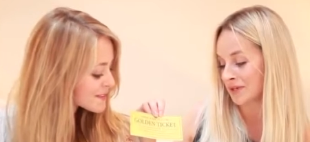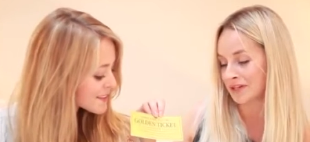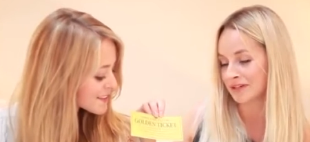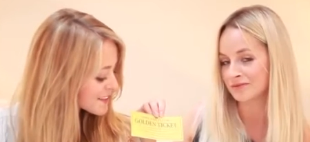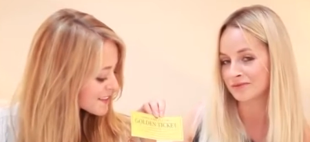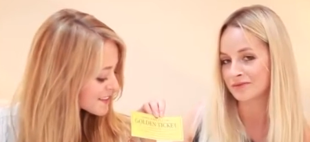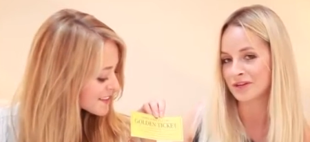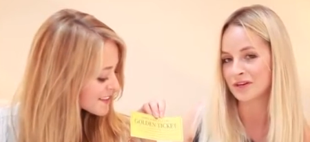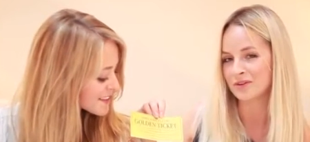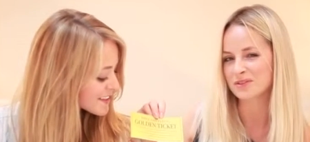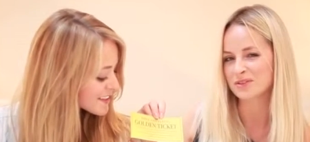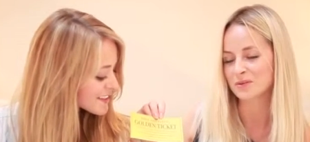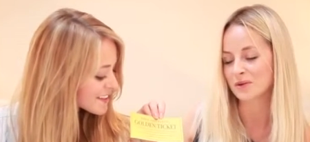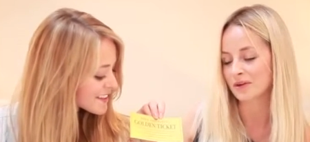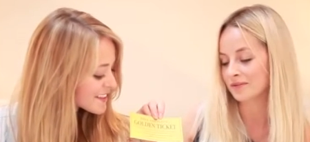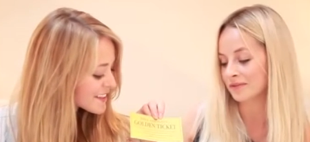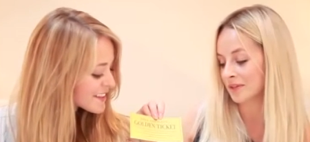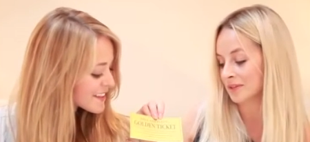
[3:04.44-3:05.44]
Speaker 1: Mike and Fleur, which is
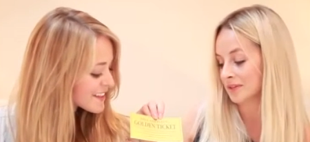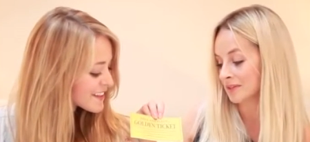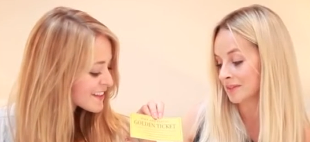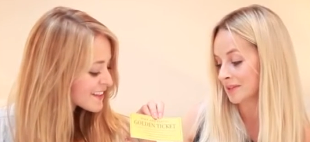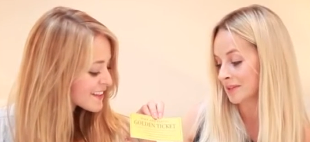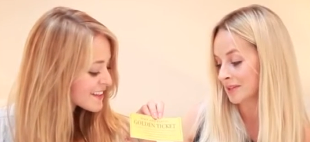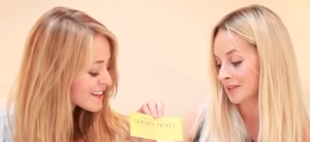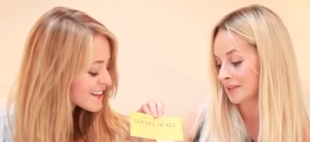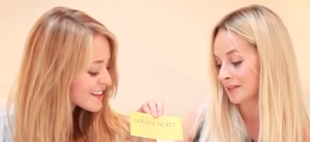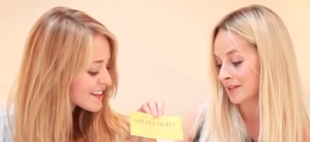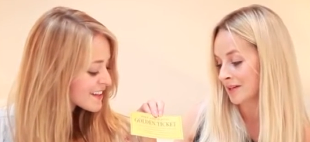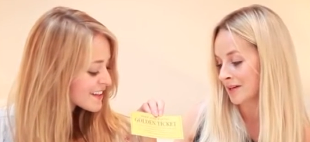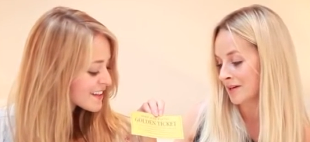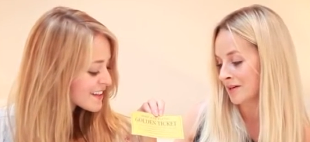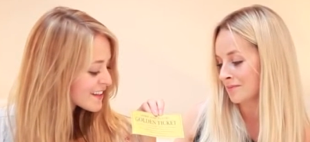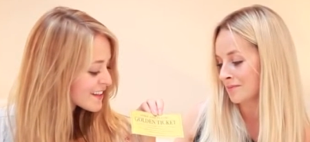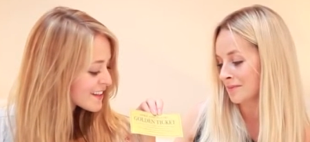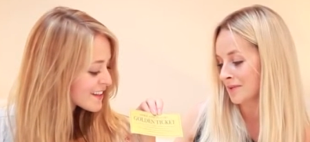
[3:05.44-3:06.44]
quite fun.
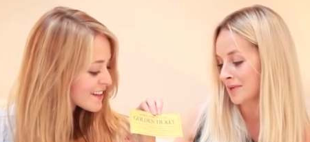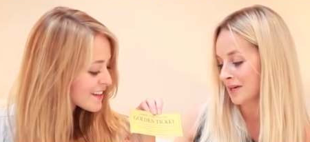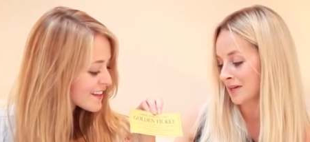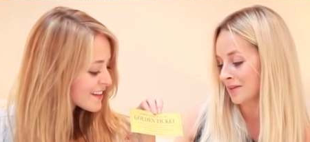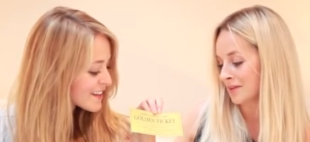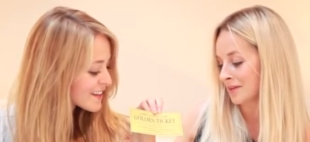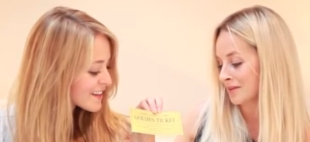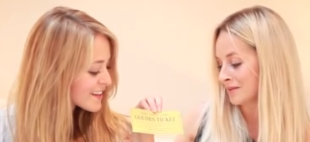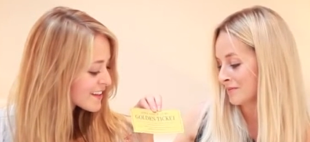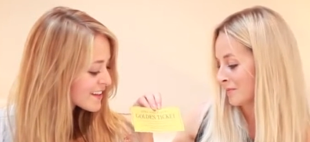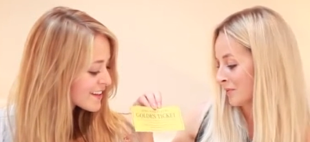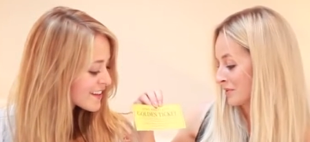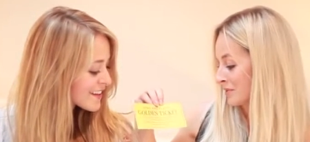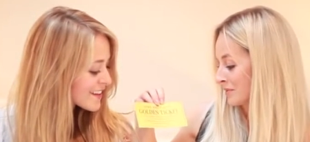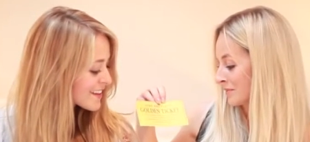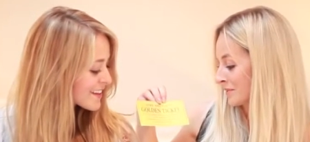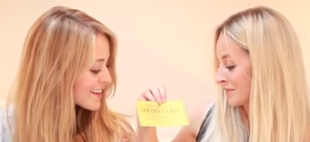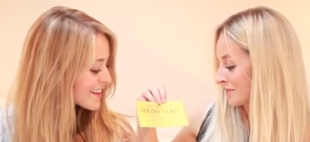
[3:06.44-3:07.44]
Um, and then at the
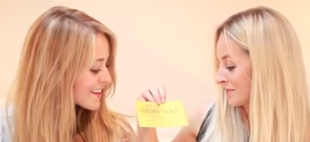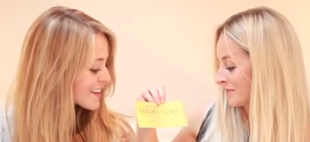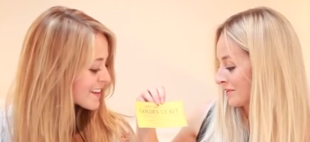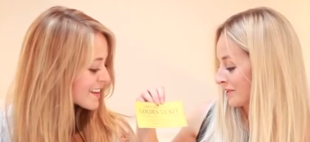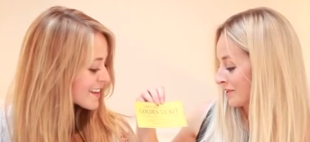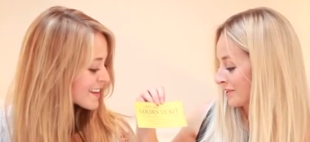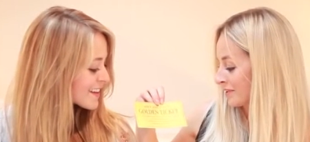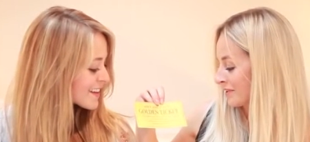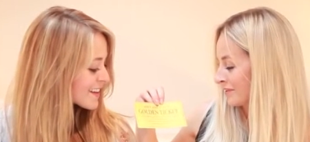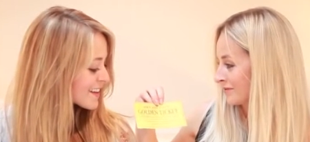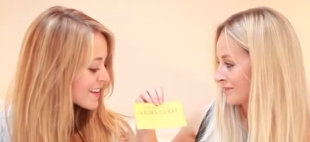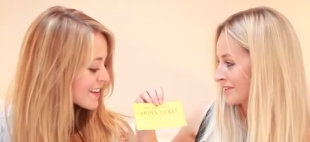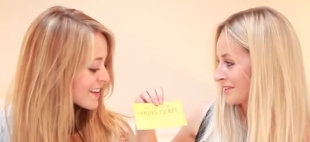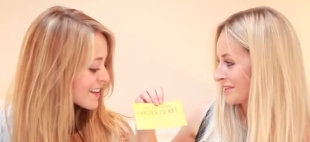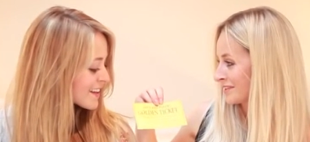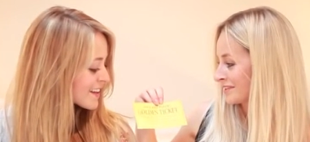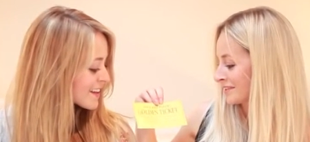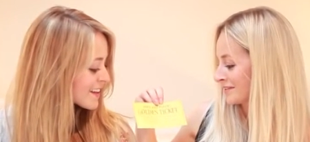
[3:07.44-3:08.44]
bottom it's got, you haven't
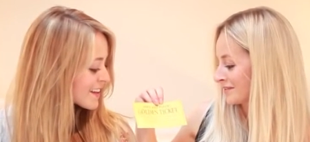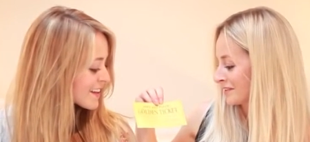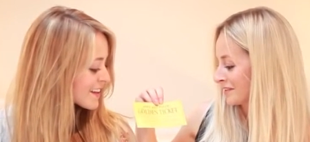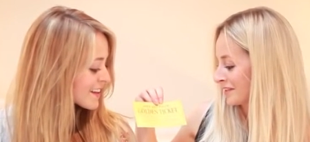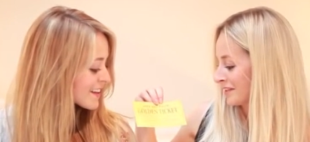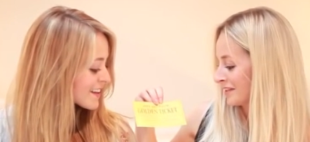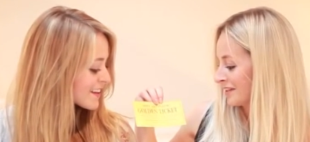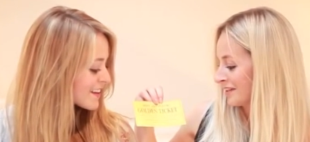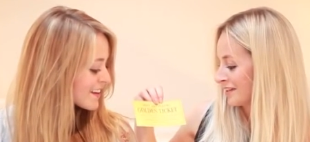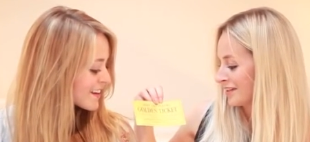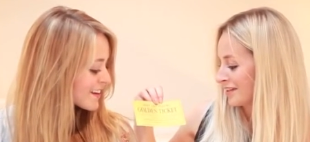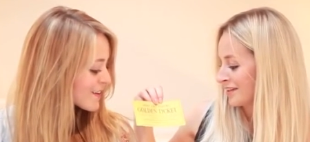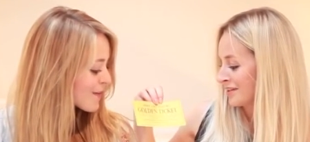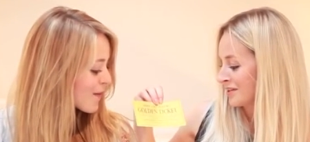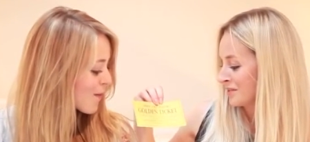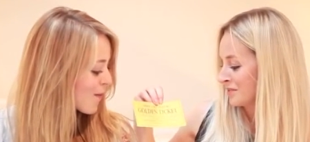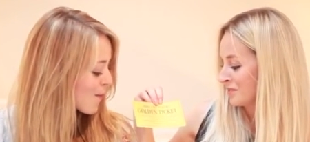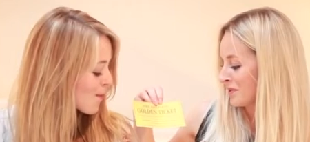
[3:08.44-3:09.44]
seen this, have you? No.
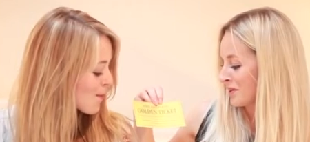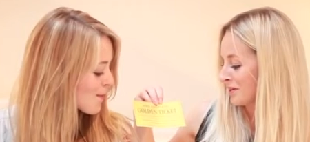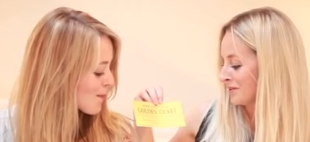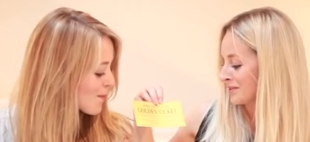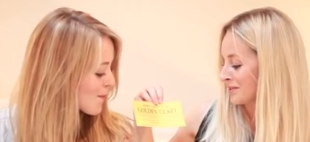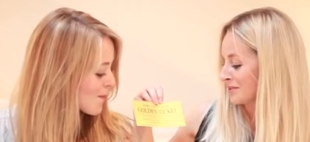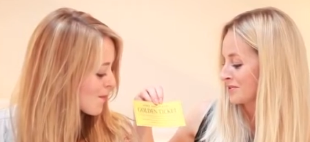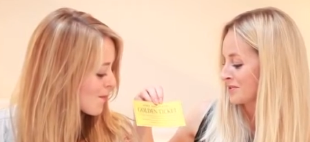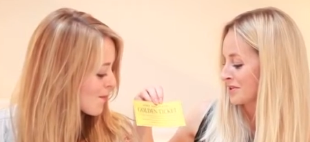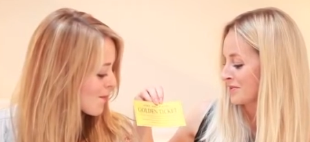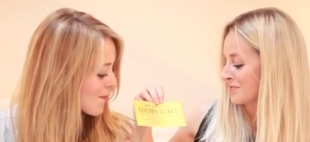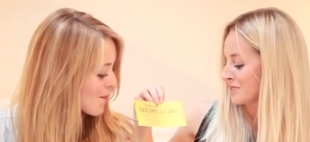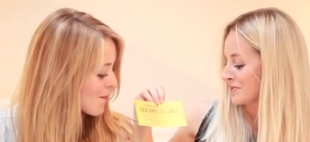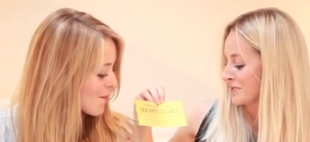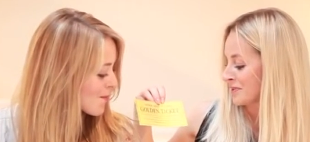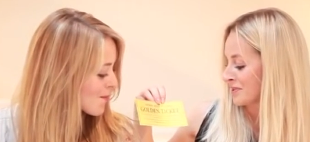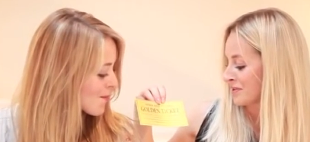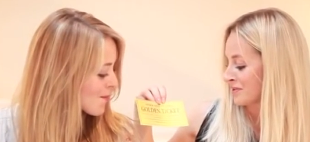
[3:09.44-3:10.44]
In your wildest dreams
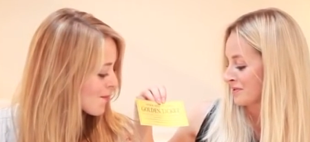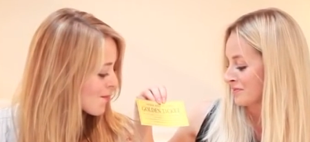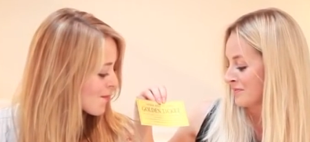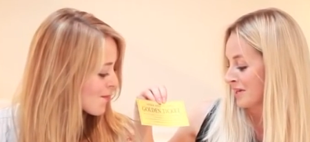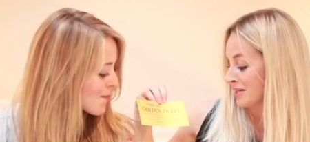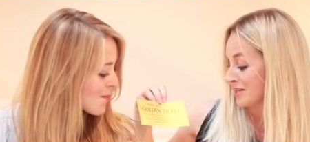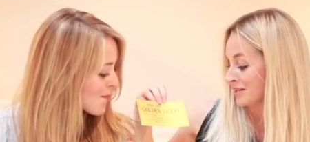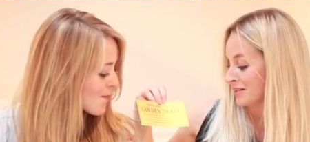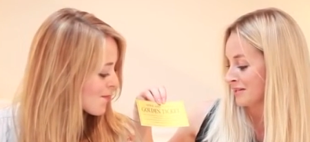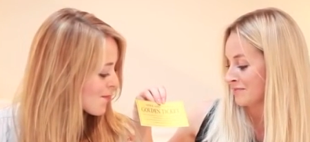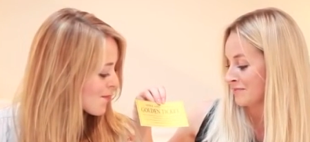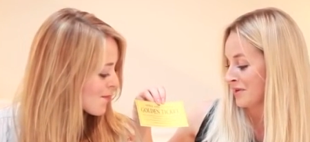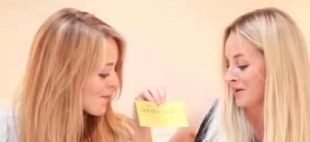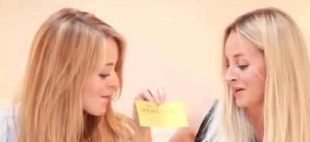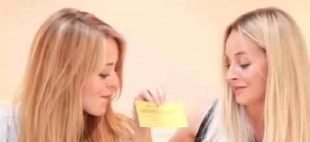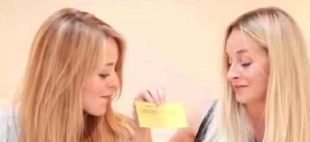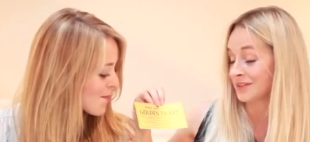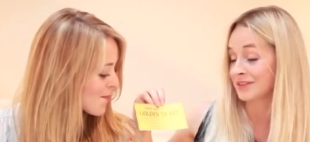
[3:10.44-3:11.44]
you cannot imagine the
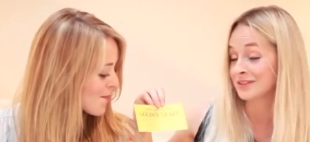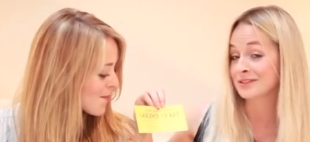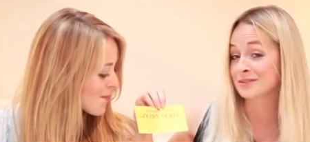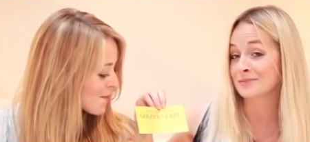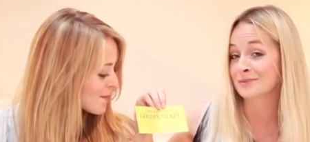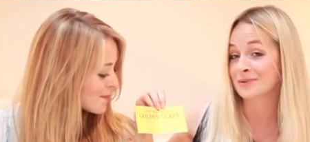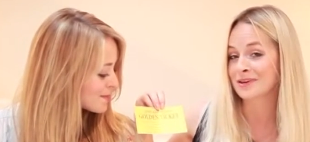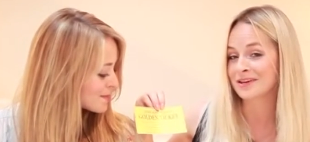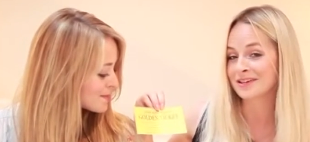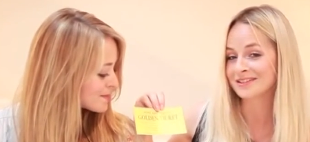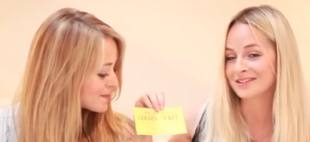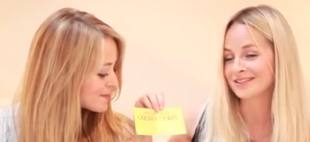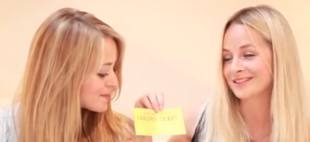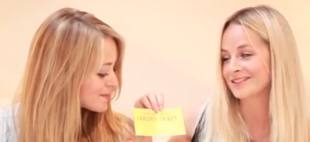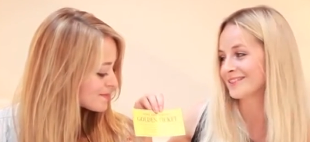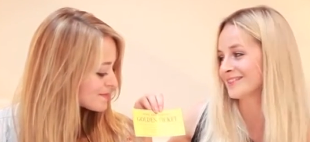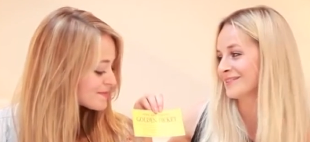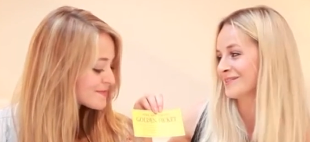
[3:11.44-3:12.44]
marvellous
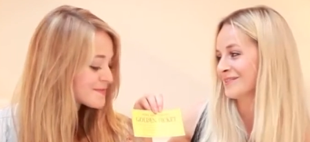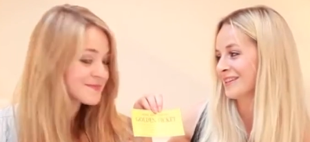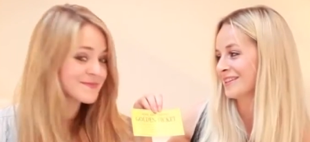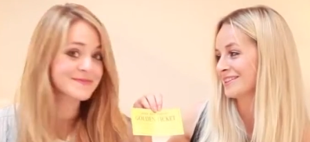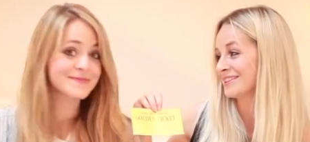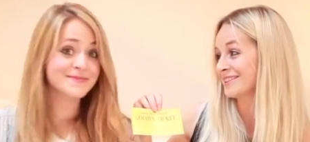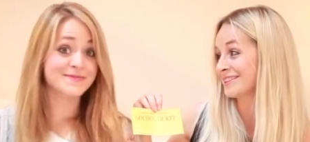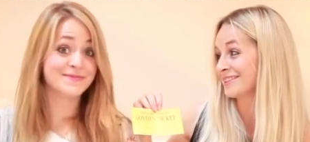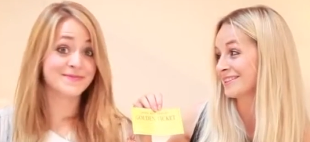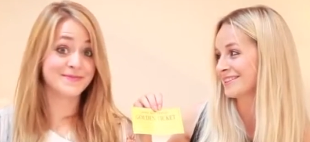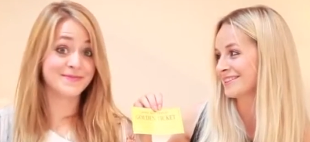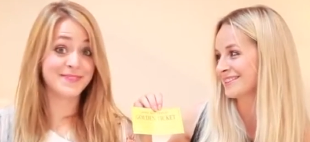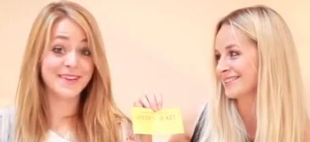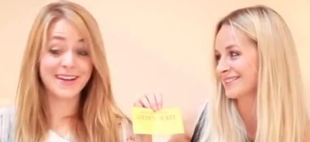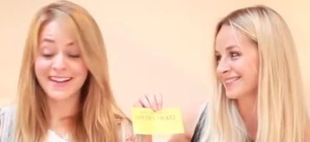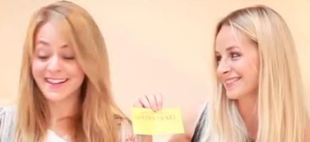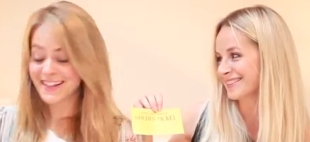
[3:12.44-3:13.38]
surprises that await you.